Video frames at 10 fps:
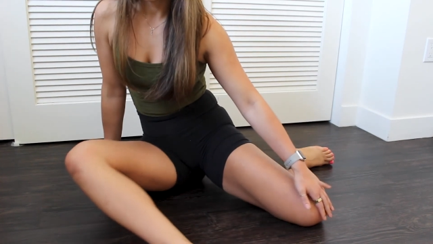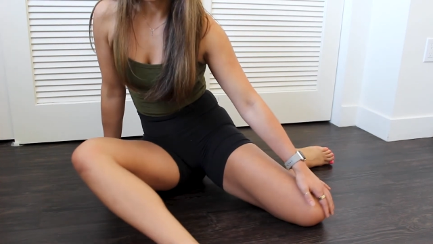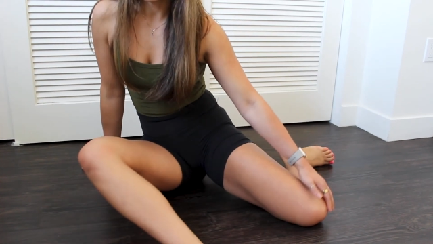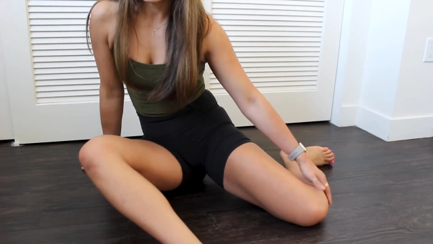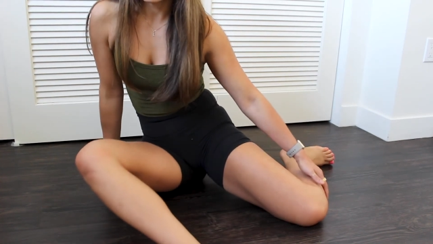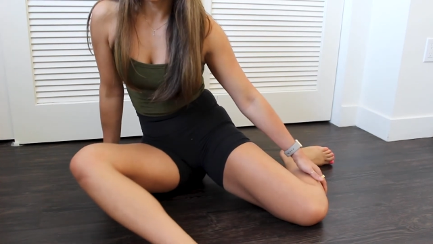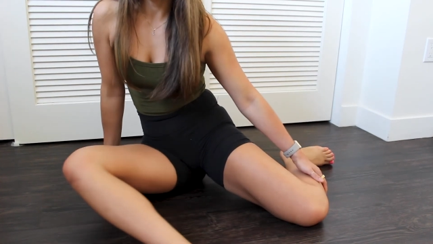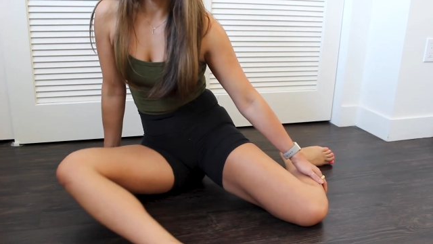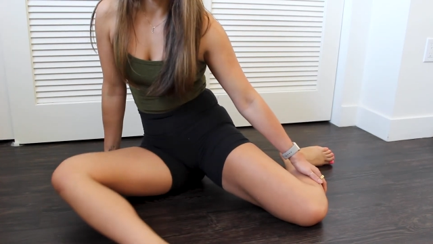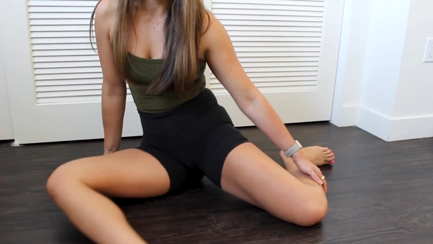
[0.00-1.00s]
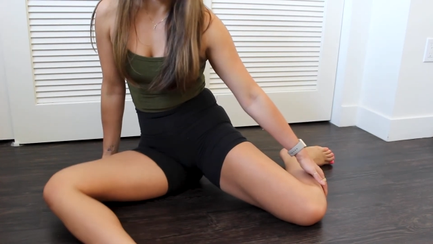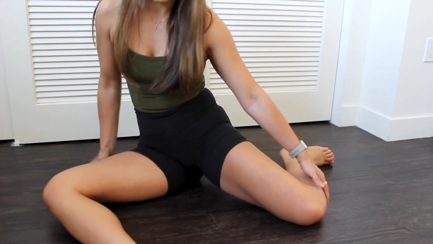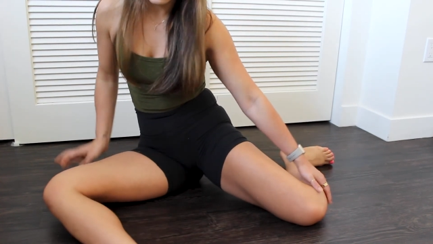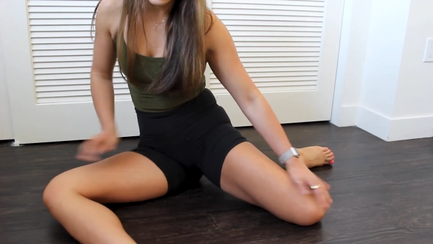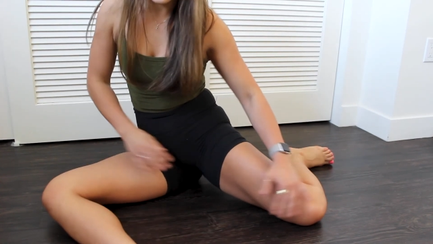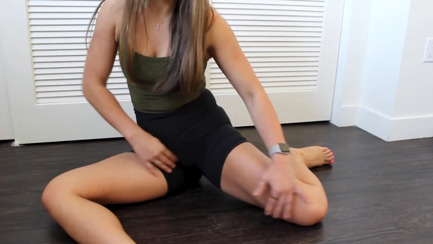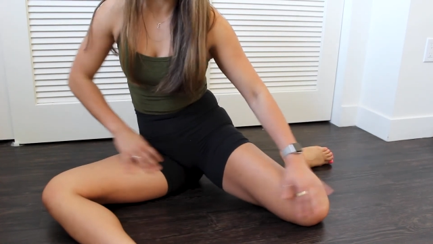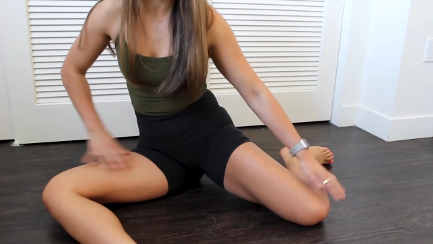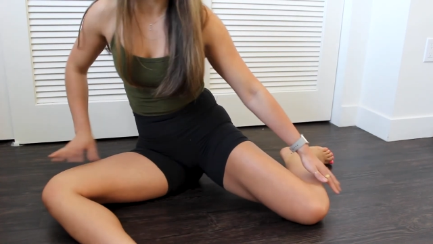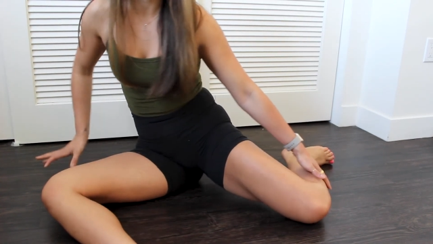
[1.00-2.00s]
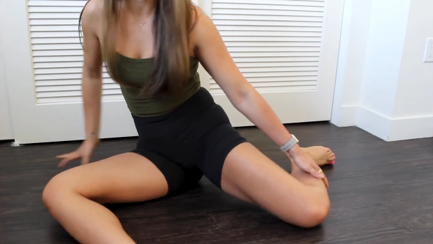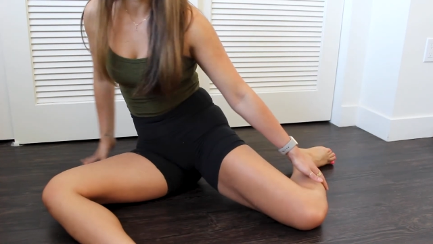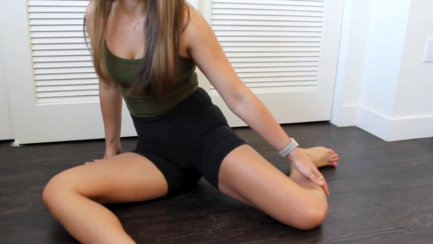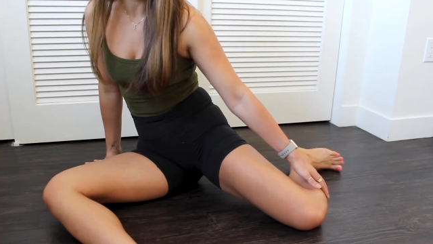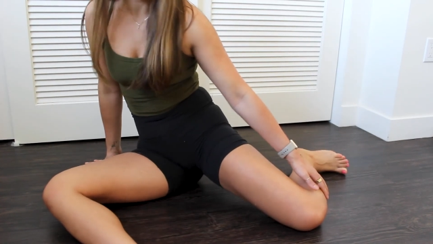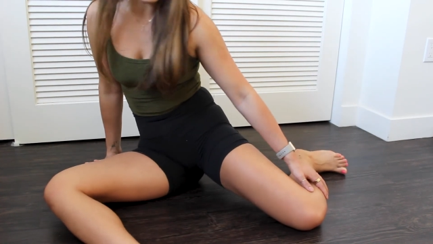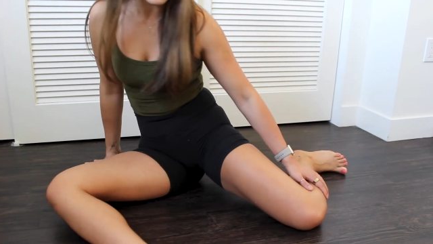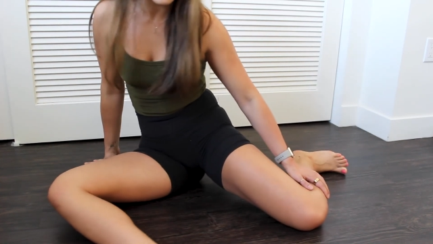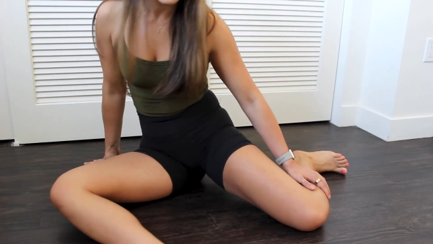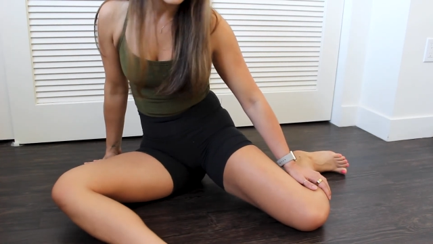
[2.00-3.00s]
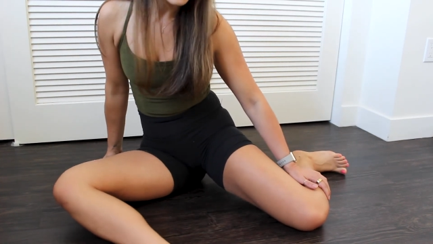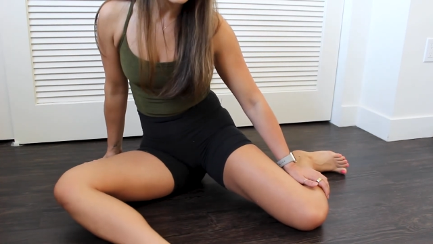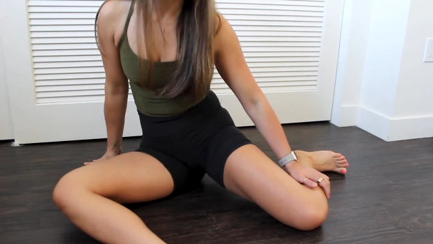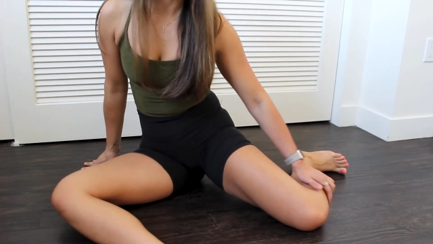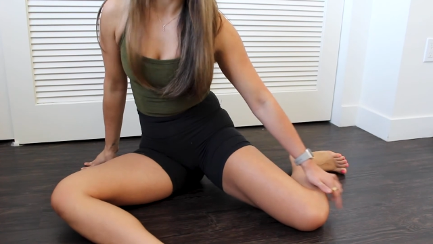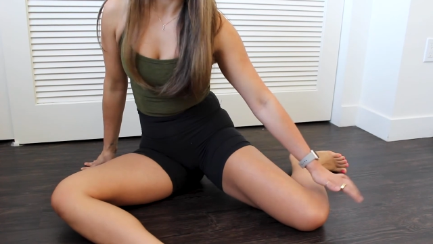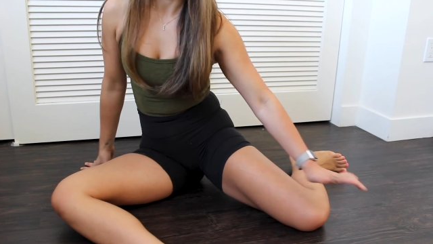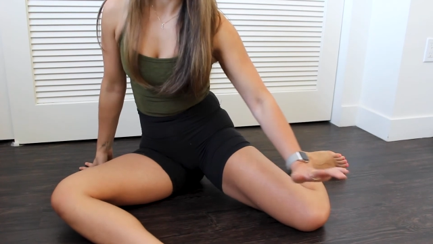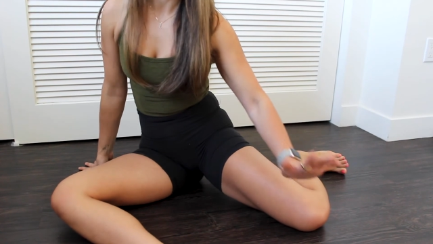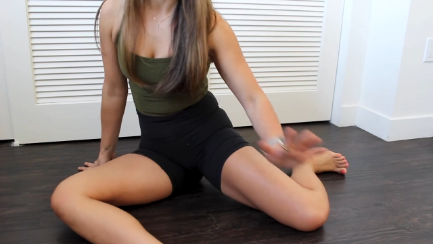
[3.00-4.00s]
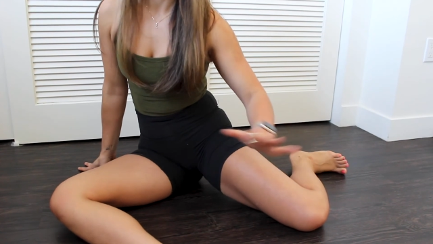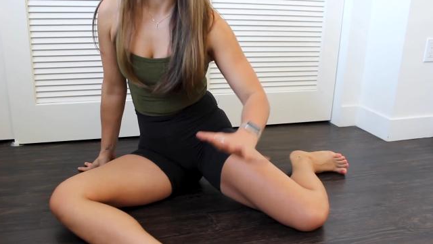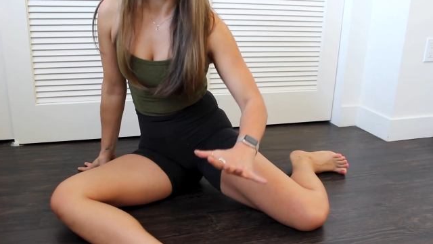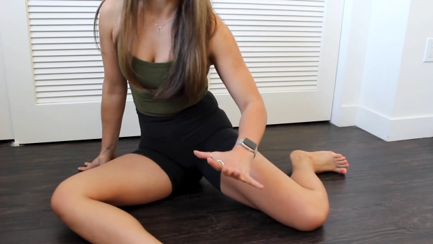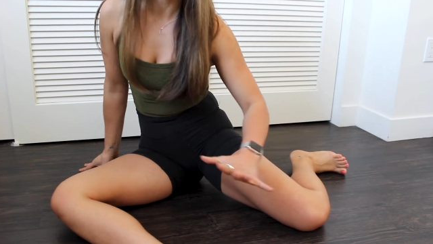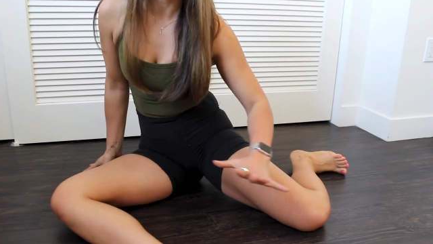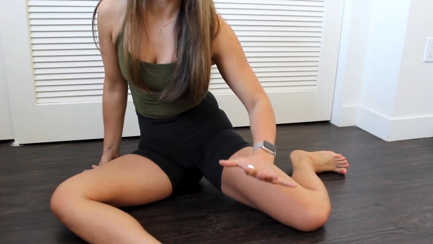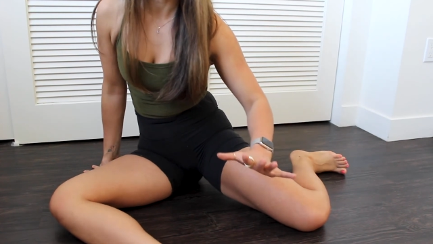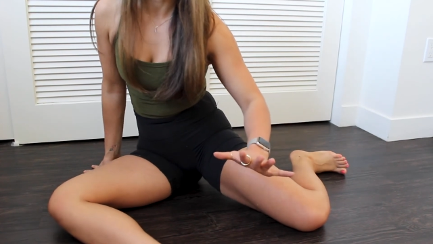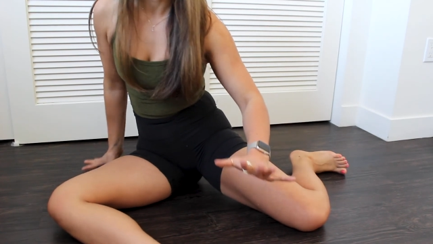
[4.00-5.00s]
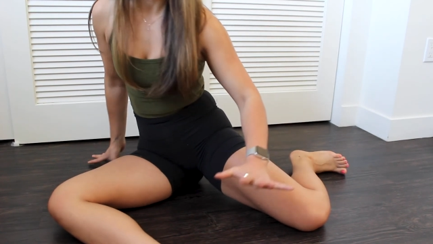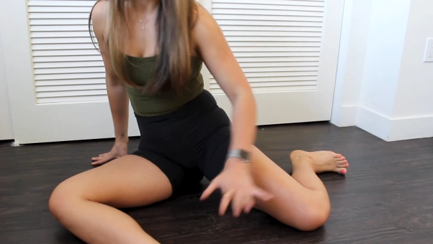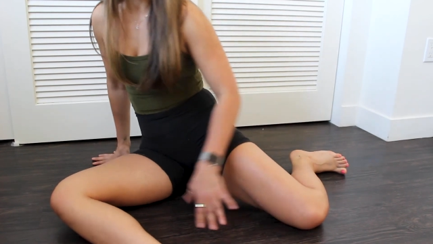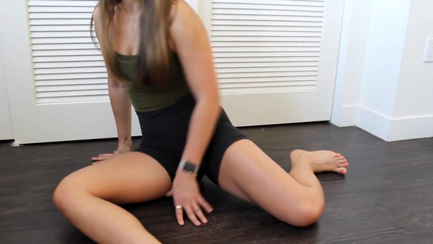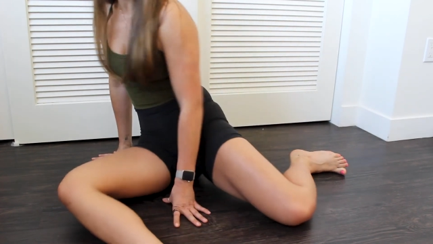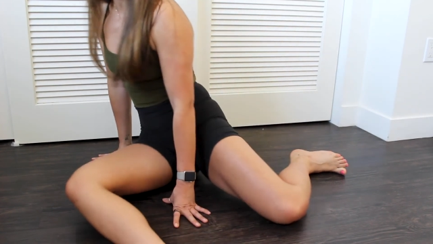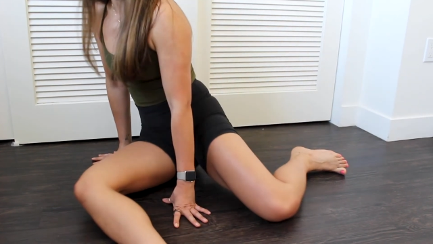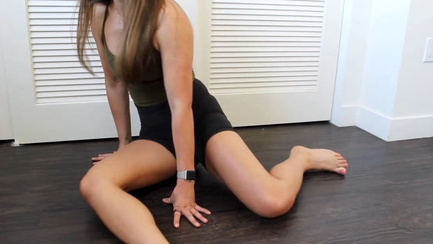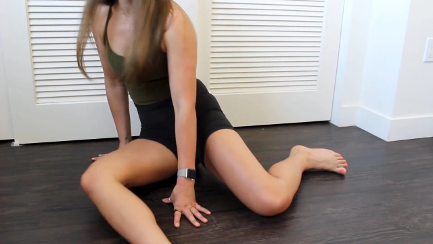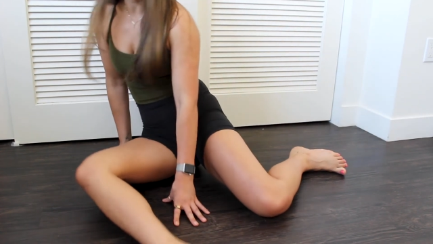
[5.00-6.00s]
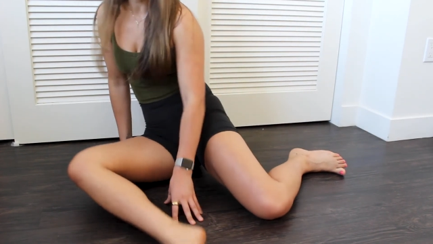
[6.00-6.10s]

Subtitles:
[unreadable: no face in view]